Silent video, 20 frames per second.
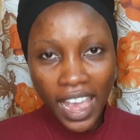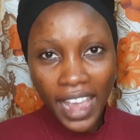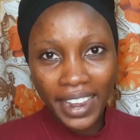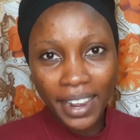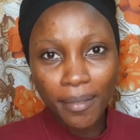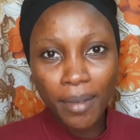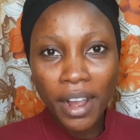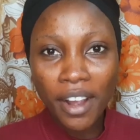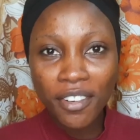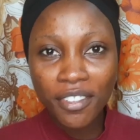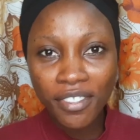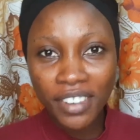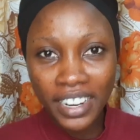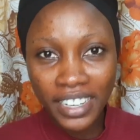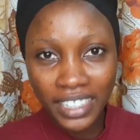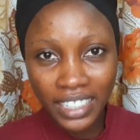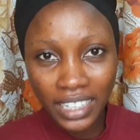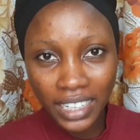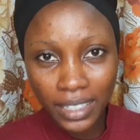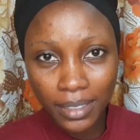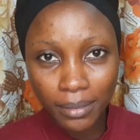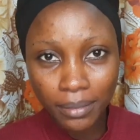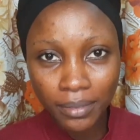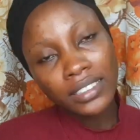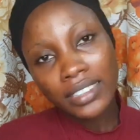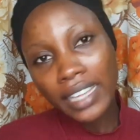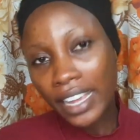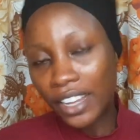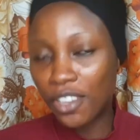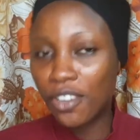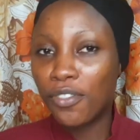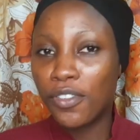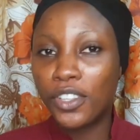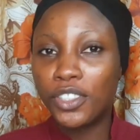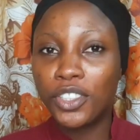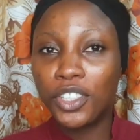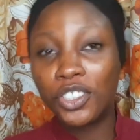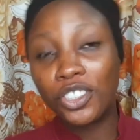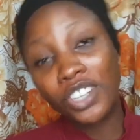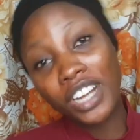I am Alpha Glam. Thank you
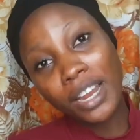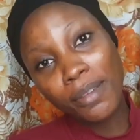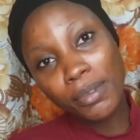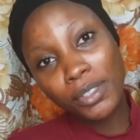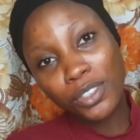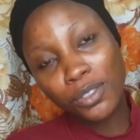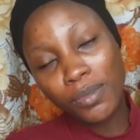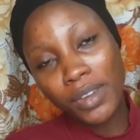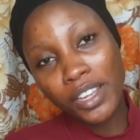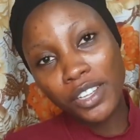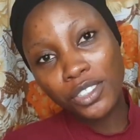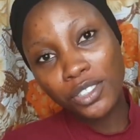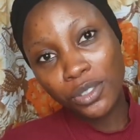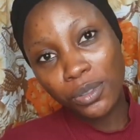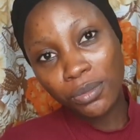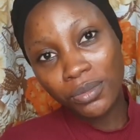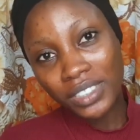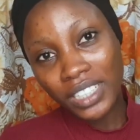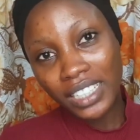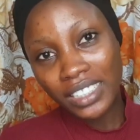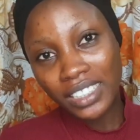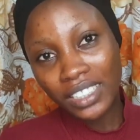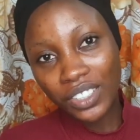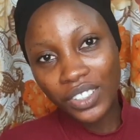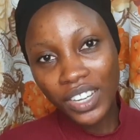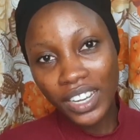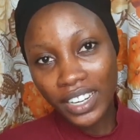for subscribing to my YouTube channel.